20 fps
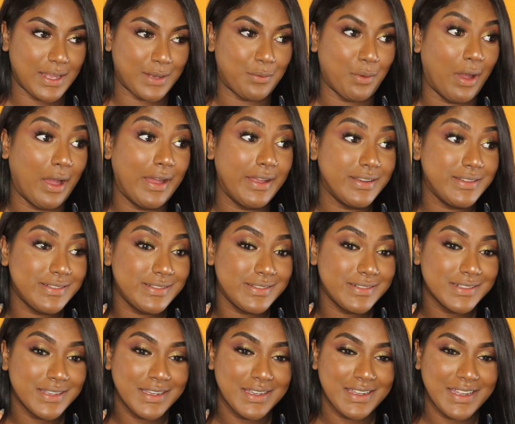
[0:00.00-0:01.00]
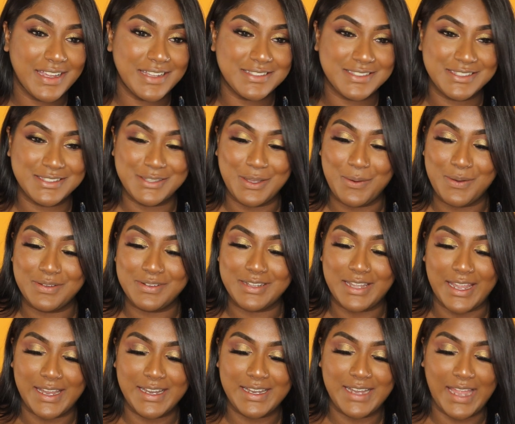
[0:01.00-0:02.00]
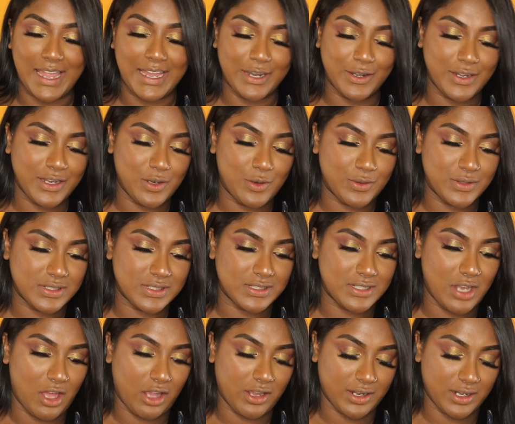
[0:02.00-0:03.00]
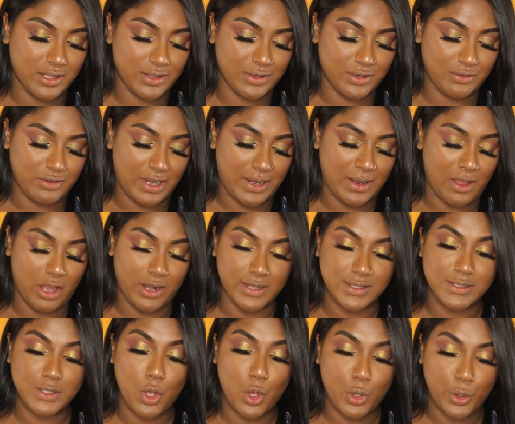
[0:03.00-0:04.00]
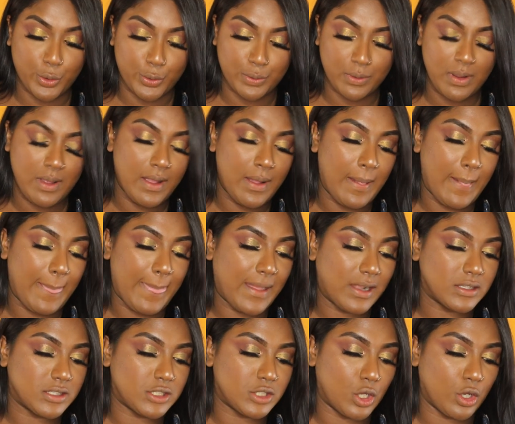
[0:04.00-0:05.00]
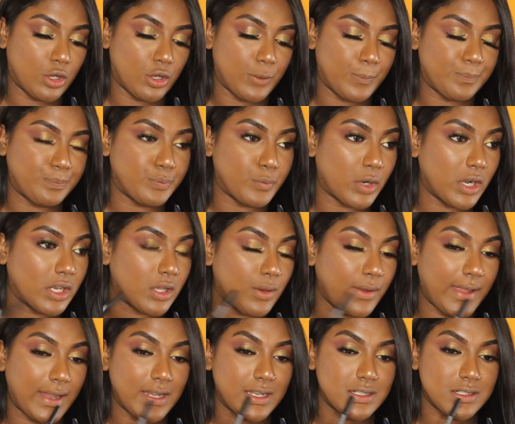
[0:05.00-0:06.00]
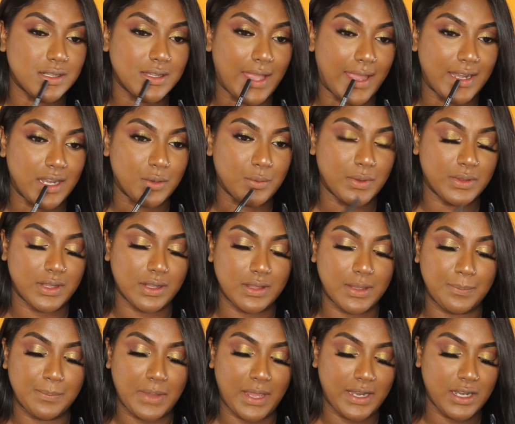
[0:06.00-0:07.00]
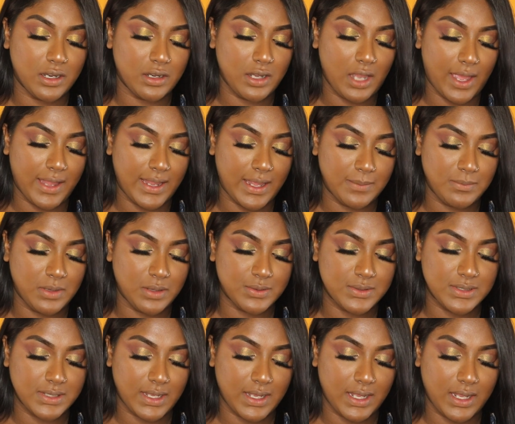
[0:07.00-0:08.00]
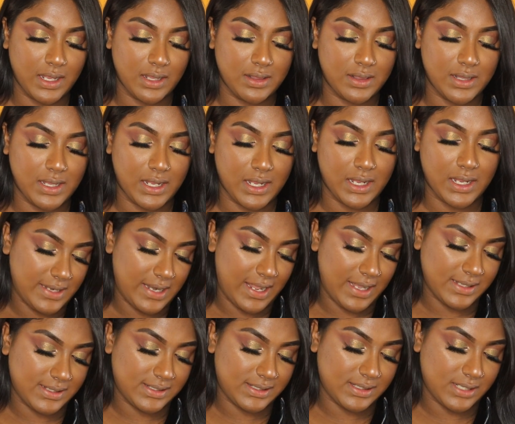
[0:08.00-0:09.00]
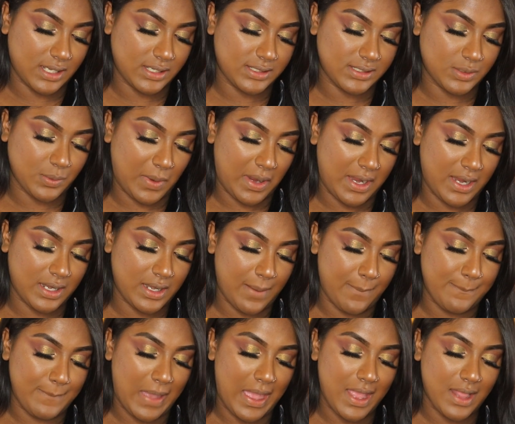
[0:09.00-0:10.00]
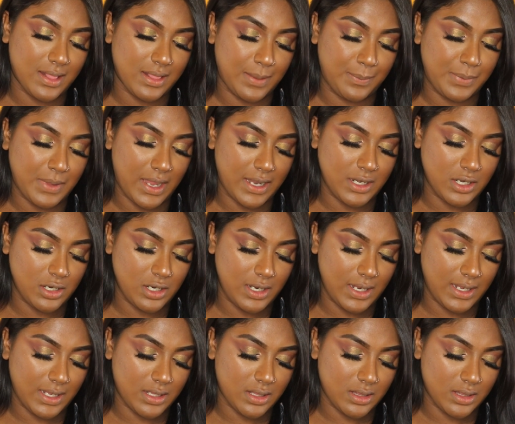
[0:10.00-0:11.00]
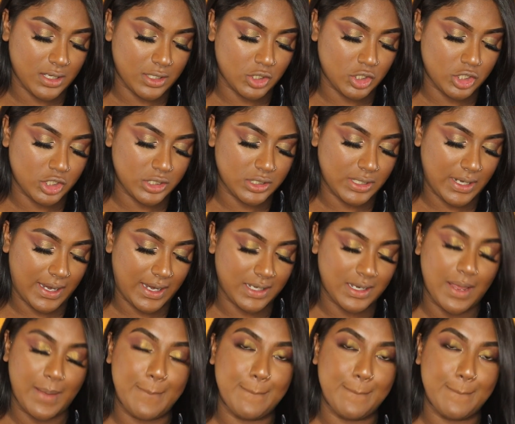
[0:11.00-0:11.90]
like, what? It's so light. I already know this is not gonna look great on its own, so we're gonna go ahead and line it with a lip liner. I am using the NYX suede matte lip liner in the shade